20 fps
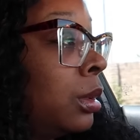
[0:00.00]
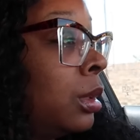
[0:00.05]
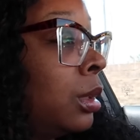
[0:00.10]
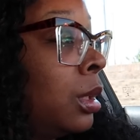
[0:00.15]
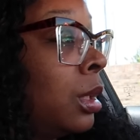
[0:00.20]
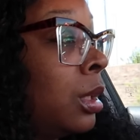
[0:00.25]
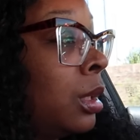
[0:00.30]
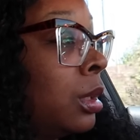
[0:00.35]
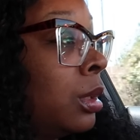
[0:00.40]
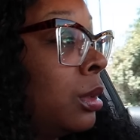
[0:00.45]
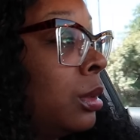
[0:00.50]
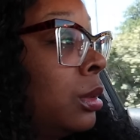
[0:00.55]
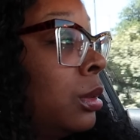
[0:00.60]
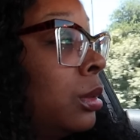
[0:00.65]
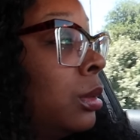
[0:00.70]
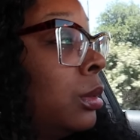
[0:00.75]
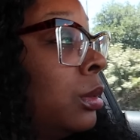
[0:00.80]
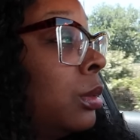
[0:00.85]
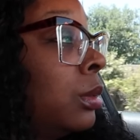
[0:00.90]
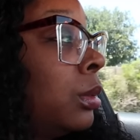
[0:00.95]
Then the
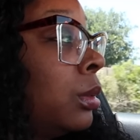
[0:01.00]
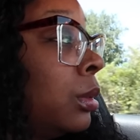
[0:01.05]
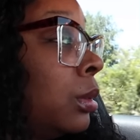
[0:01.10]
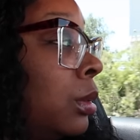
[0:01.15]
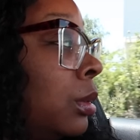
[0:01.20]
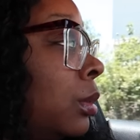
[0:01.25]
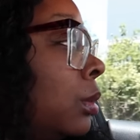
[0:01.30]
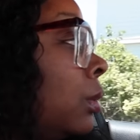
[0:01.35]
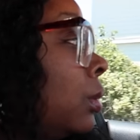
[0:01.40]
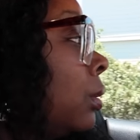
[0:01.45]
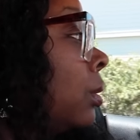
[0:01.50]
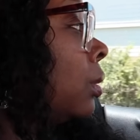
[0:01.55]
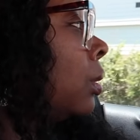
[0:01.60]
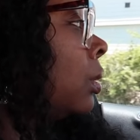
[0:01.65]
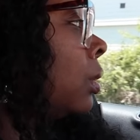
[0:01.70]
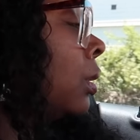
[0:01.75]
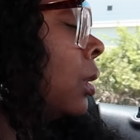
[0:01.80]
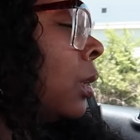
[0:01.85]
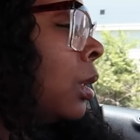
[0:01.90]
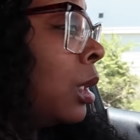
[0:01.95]
destination is on your
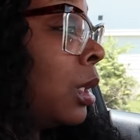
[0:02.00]
left.